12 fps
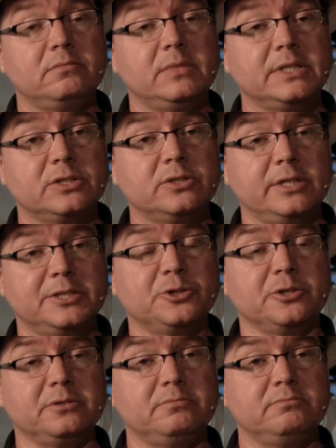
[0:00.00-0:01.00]
it's
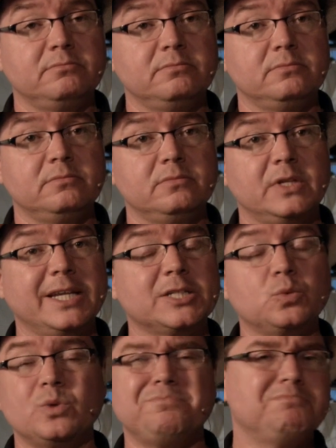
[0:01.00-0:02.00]
good. The
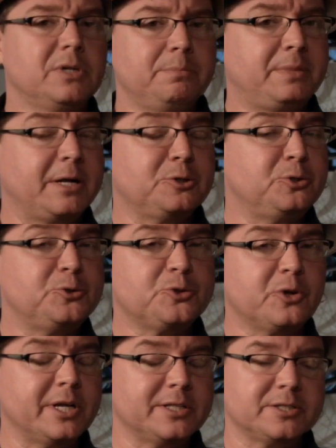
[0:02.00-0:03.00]
next one, compare two
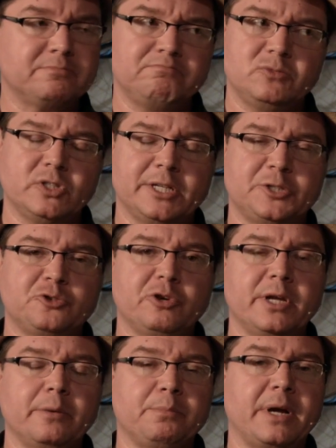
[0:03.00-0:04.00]
strings. It's like
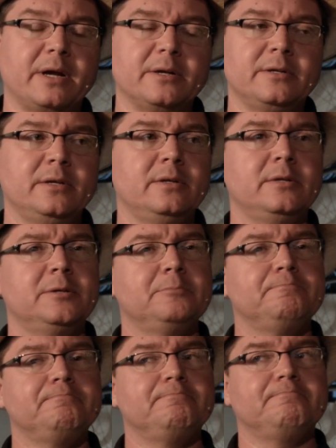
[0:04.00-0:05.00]
string compare.
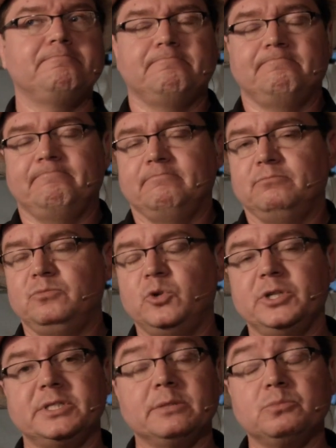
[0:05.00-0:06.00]

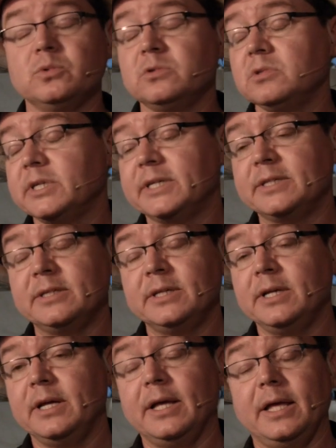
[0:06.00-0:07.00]
Pretty simple.
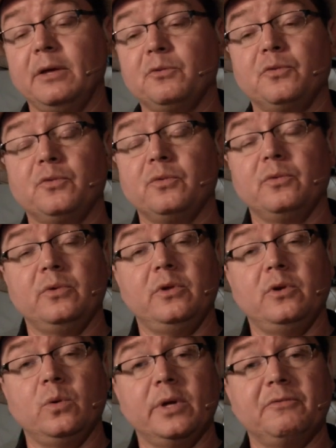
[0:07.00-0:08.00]
If
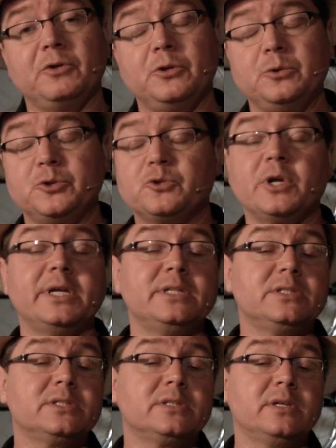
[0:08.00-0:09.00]
given two
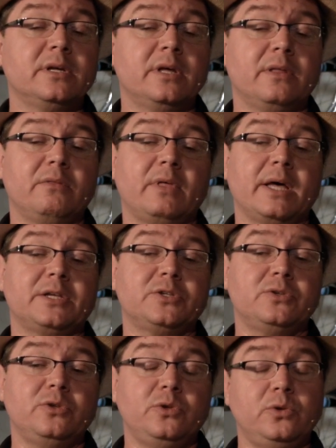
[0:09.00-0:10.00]
strings that
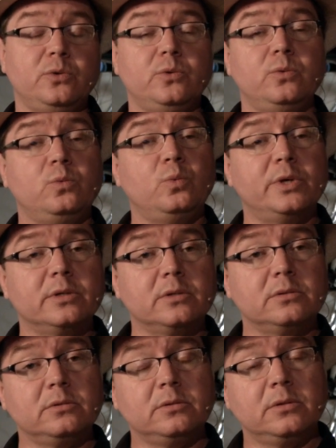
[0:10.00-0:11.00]
you
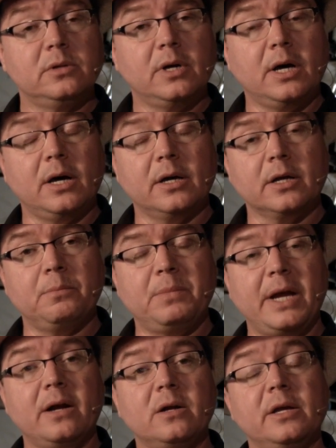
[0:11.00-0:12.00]
will
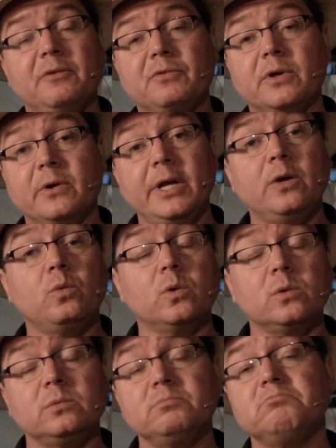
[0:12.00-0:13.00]
compare, if they're
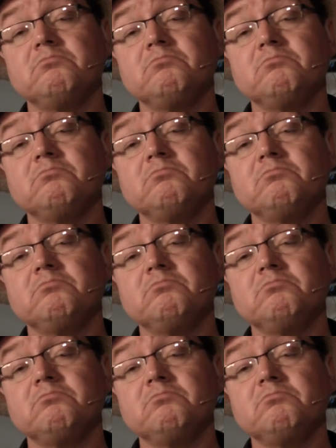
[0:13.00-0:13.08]
equal,